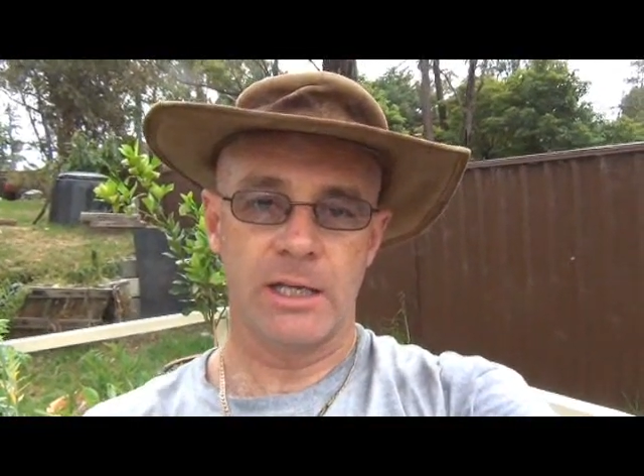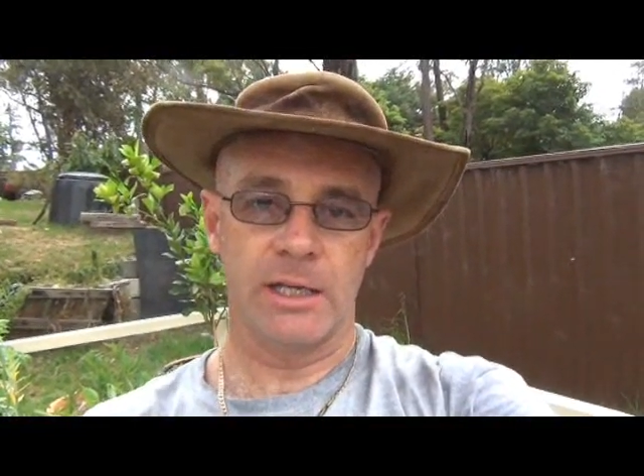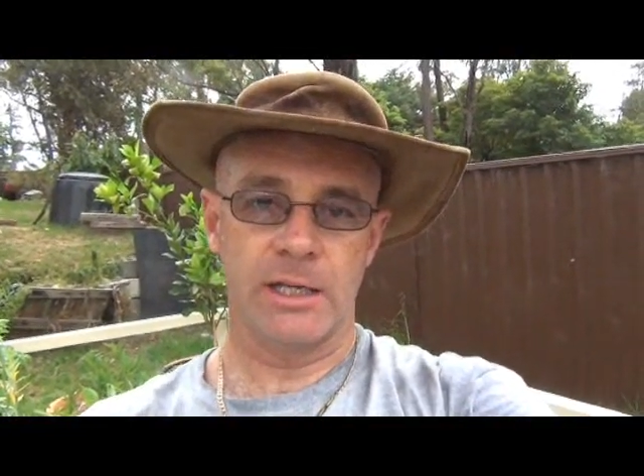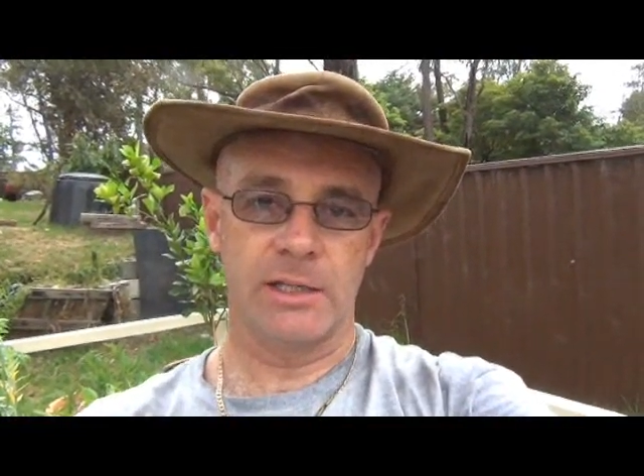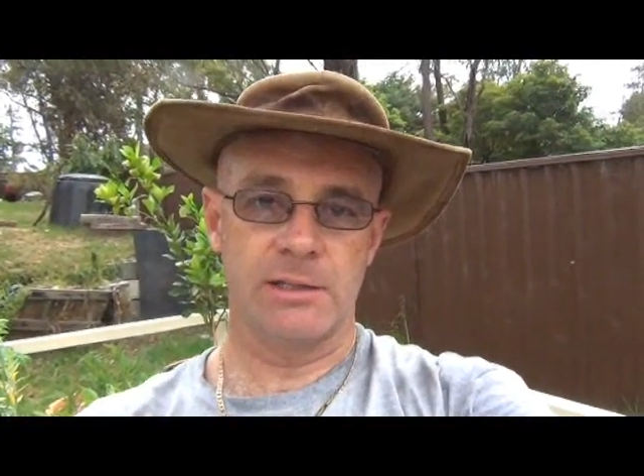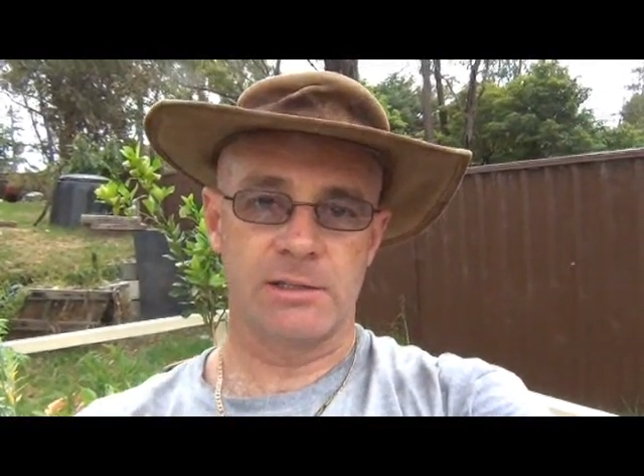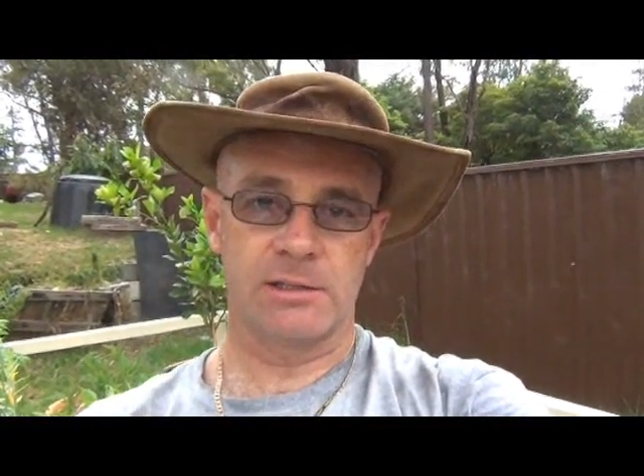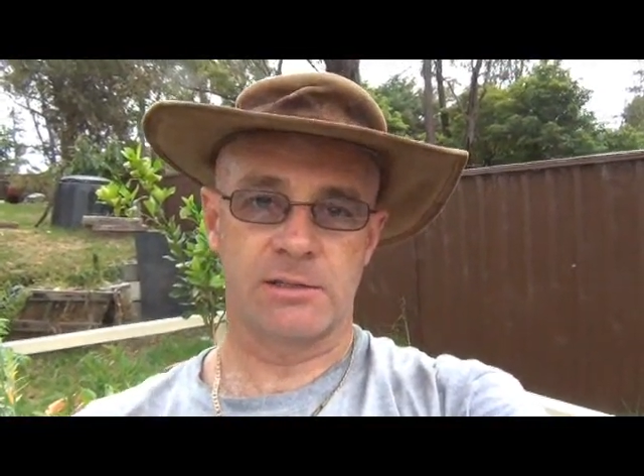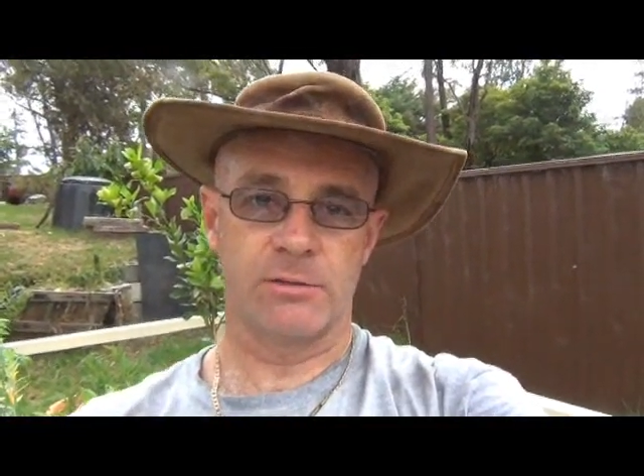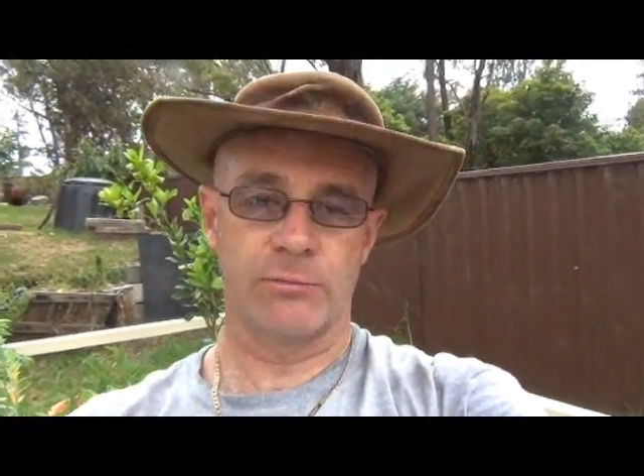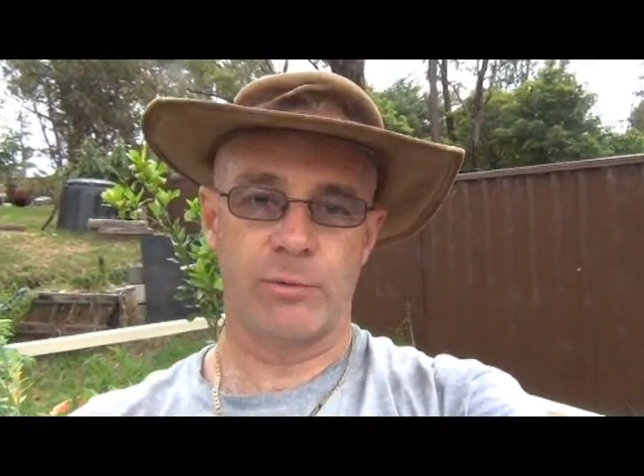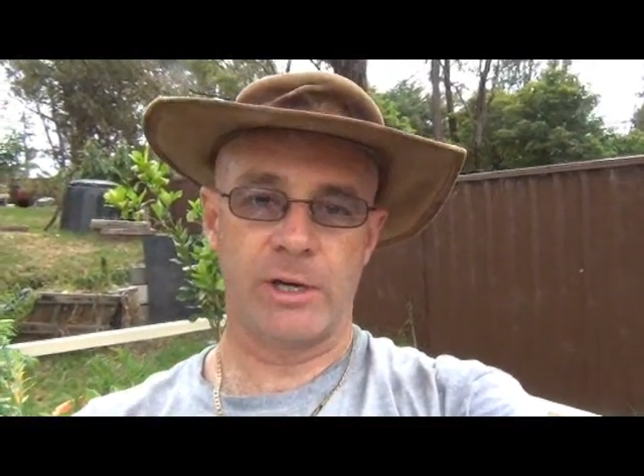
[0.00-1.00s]

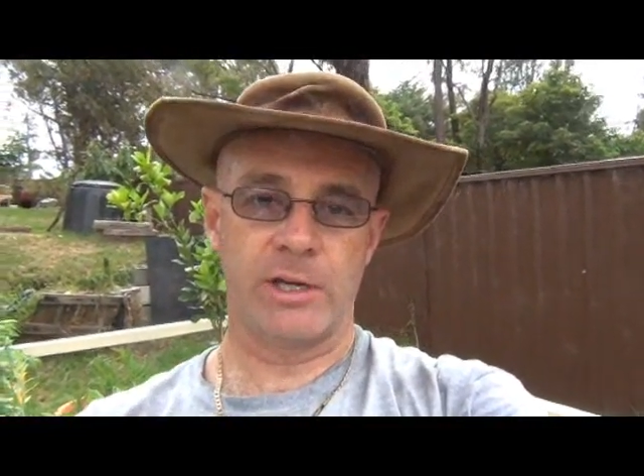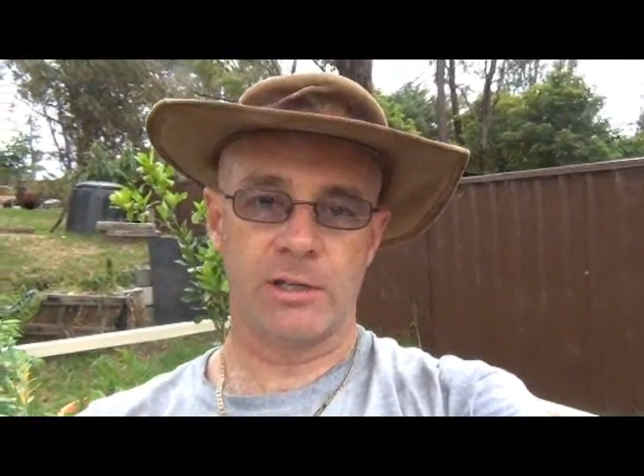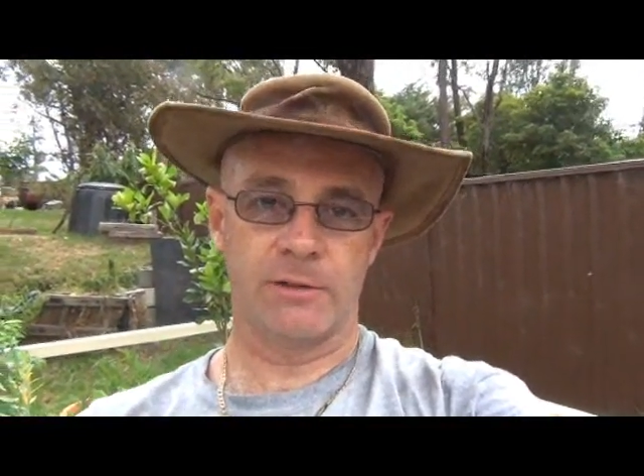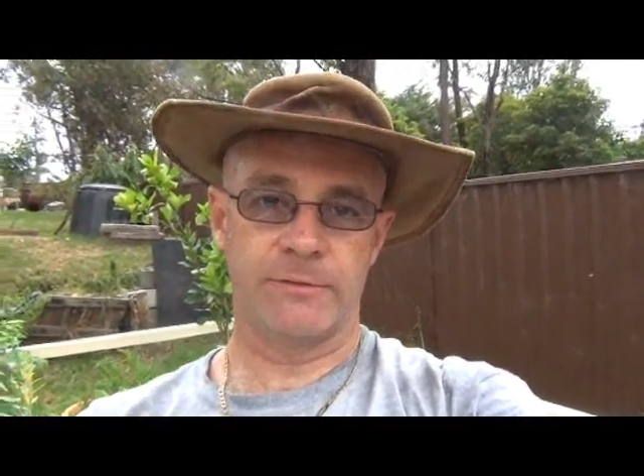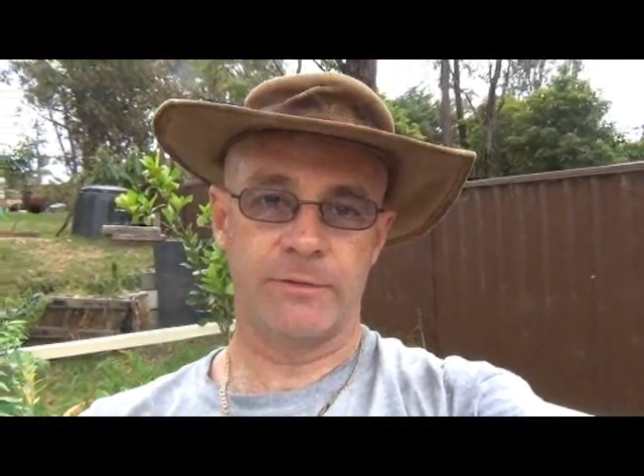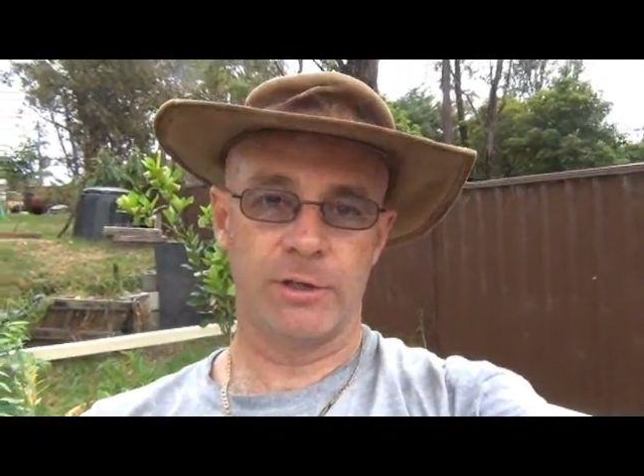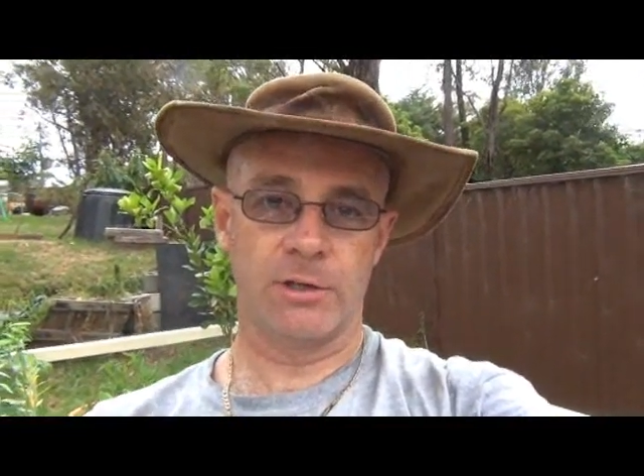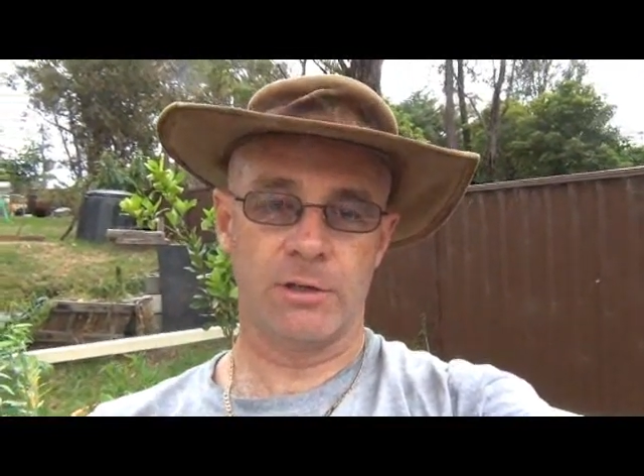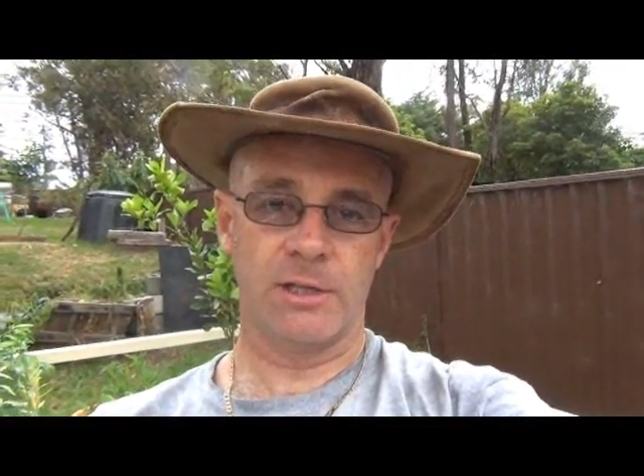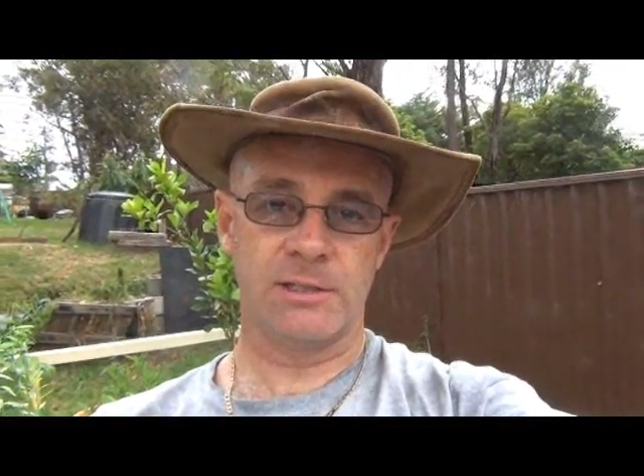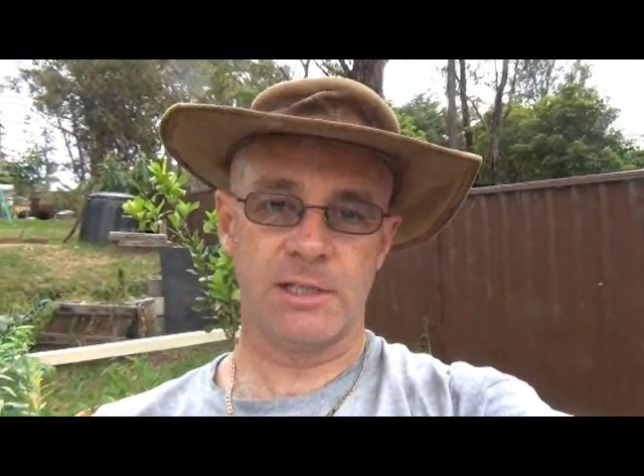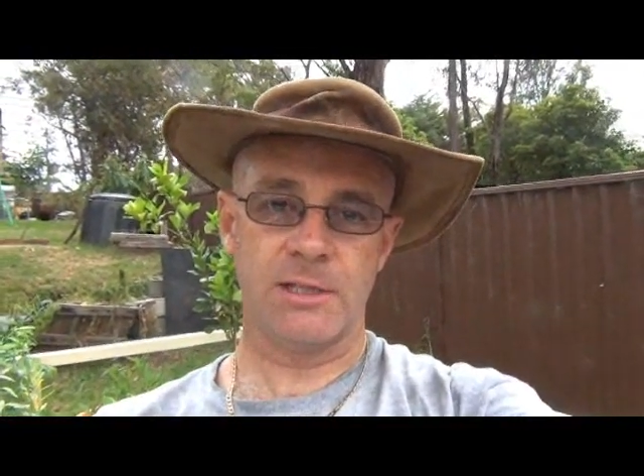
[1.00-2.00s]
is regular
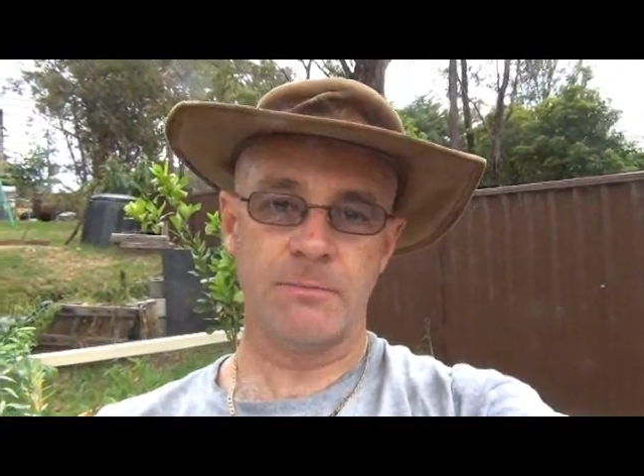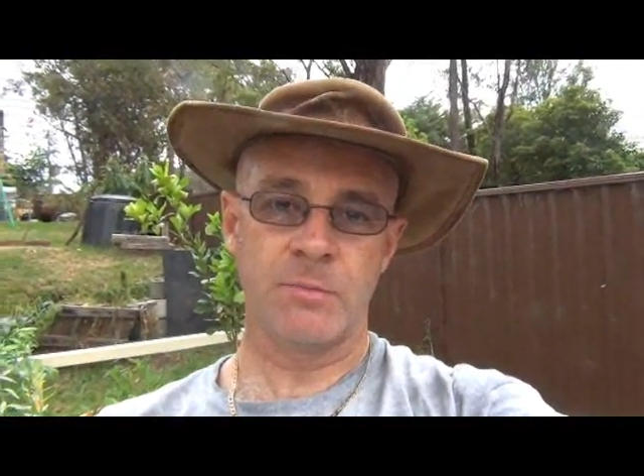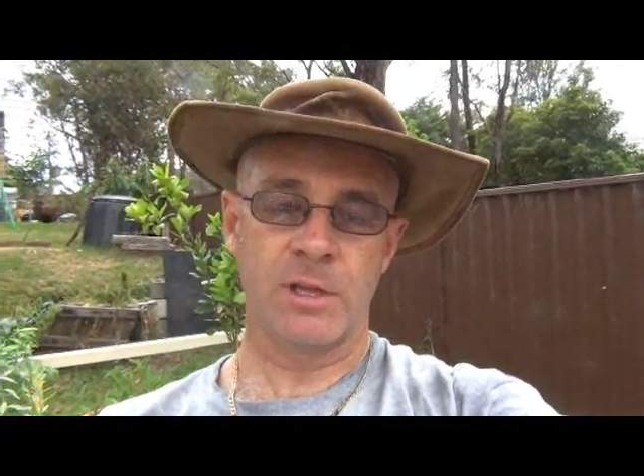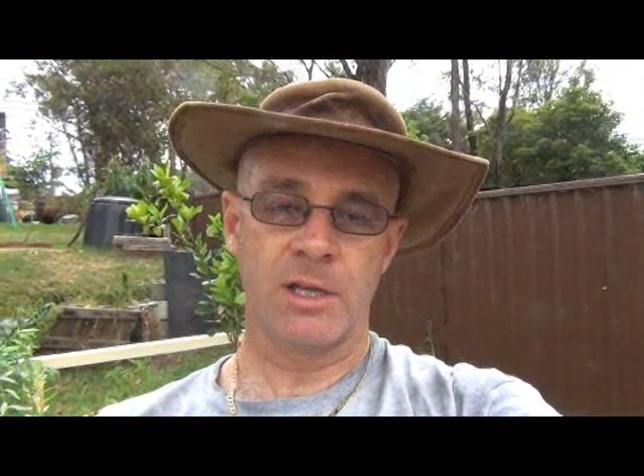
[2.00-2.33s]
fertiliser,